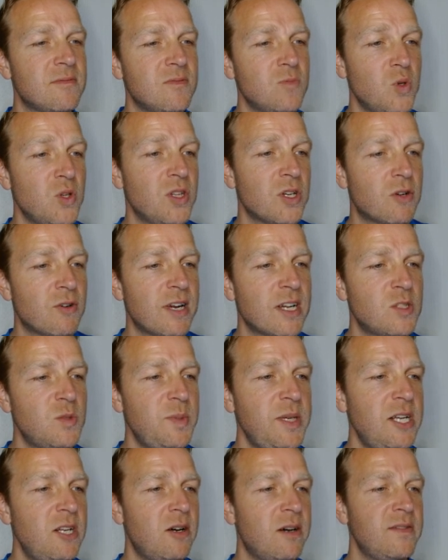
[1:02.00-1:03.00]
with the correct
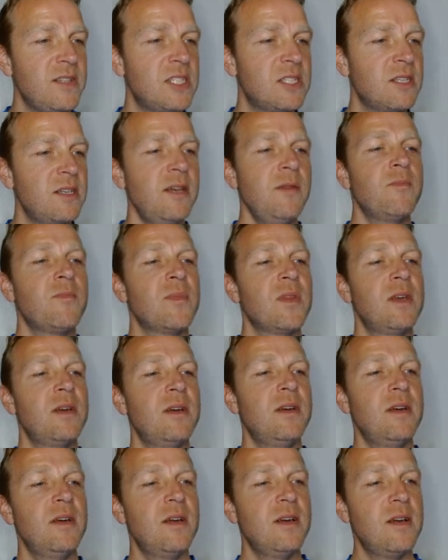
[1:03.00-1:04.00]
speed, obviously.
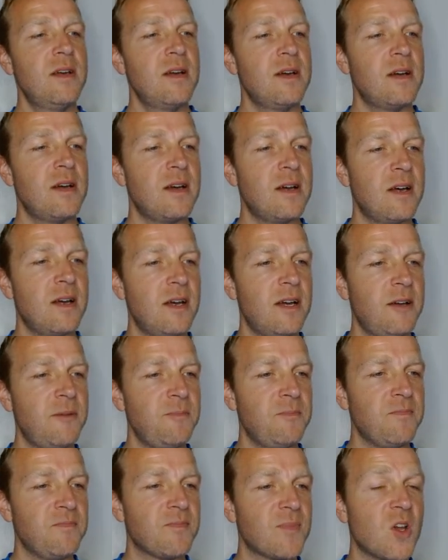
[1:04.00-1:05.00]

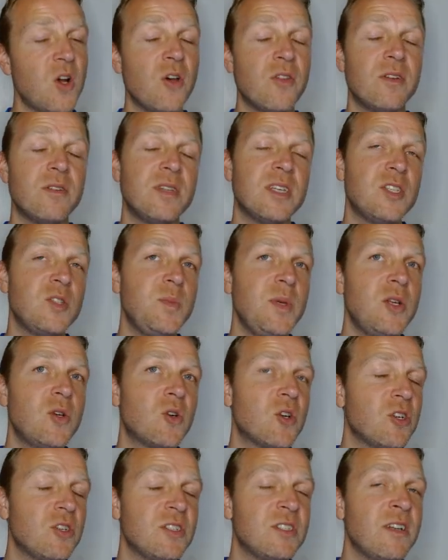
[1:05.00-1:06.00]
Although the speed
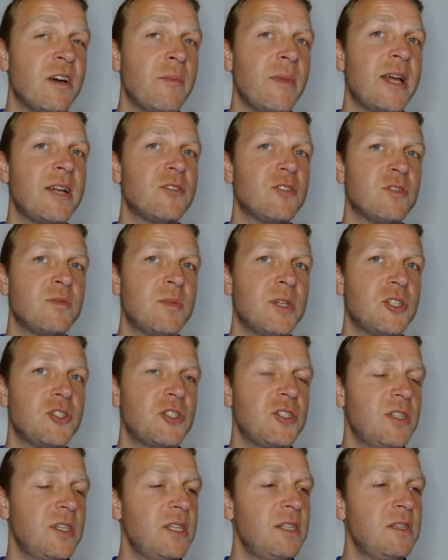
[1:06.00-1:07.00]
order does not matter as
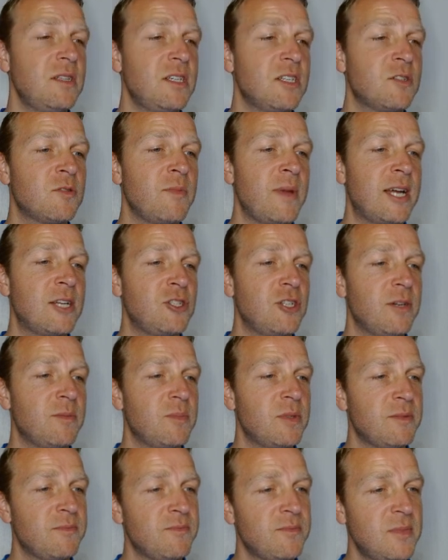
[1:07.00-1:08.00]
much in this matchup.
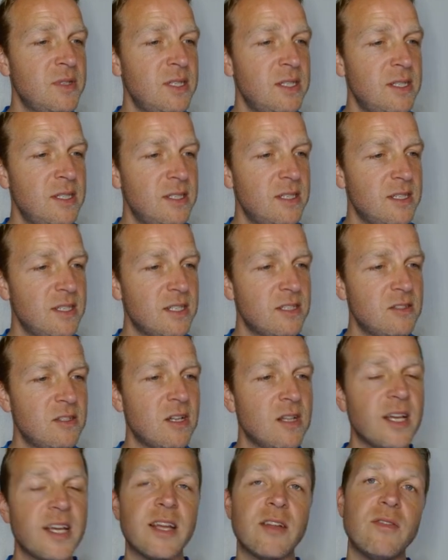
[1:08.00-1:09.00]
It's
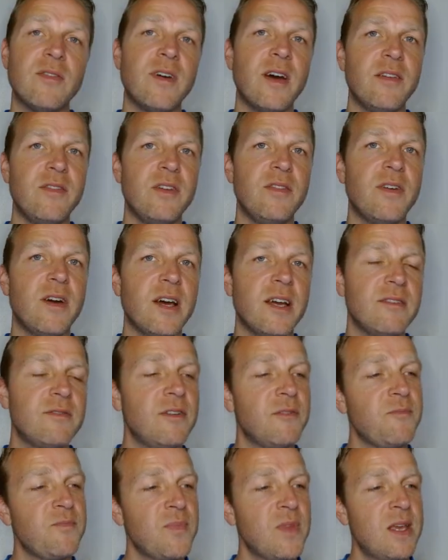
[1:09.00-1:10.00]
not like in 5v5.
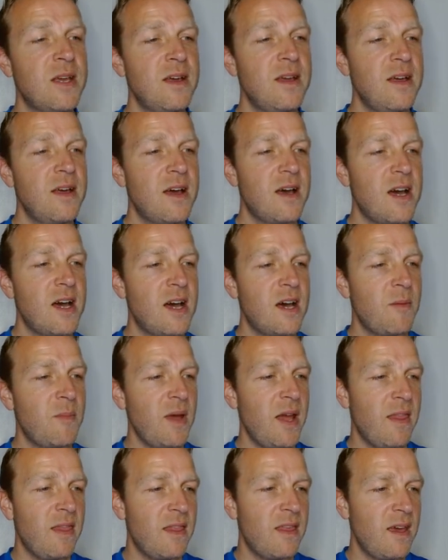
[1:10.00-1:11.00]

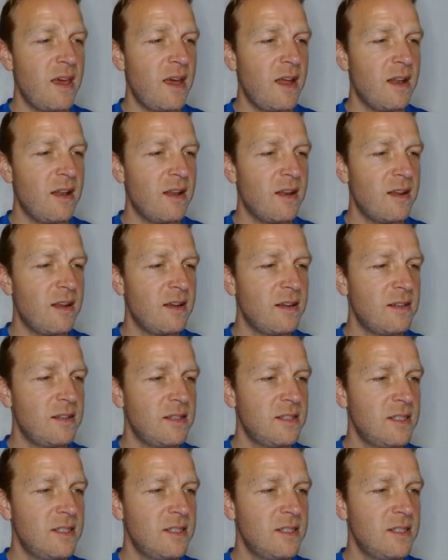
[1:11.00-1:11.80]
And then